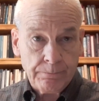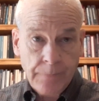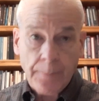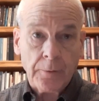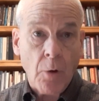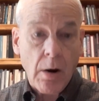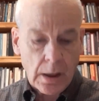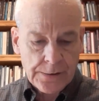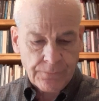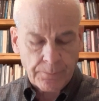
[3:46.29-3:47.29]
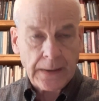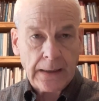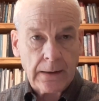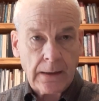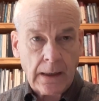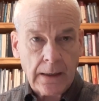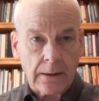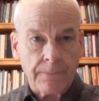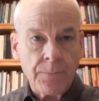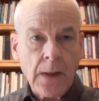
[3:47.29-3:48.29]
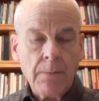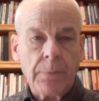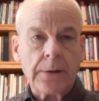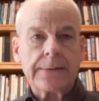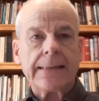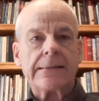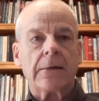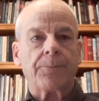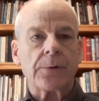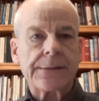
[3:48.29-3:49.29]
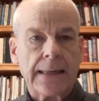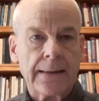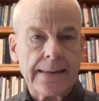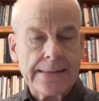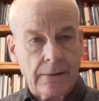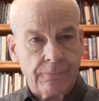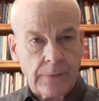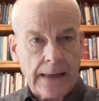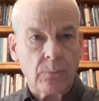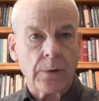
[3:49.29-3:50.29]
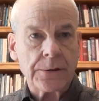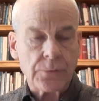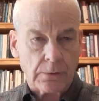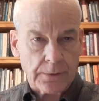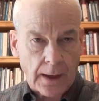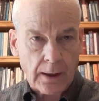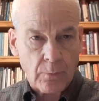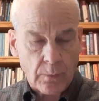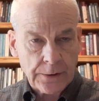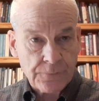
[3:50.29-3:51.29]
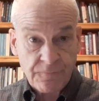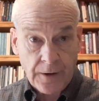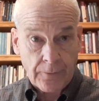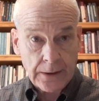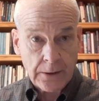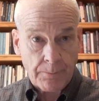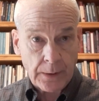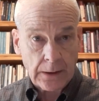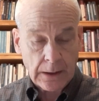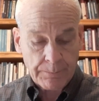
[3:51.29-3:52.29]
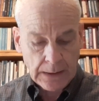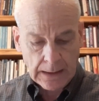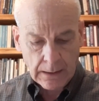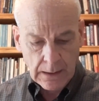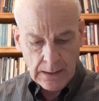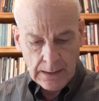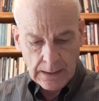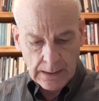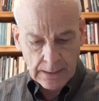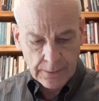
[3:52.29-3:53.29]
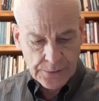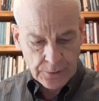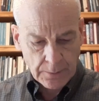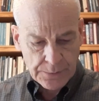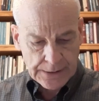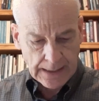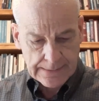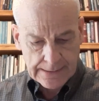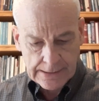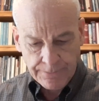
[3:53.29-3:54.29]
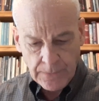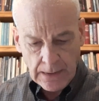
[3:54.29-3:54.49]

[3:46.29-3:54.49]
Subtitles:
peppered moths from beginning to end, but just the percentage of light ones or dark ones varied depending upon the circumstances.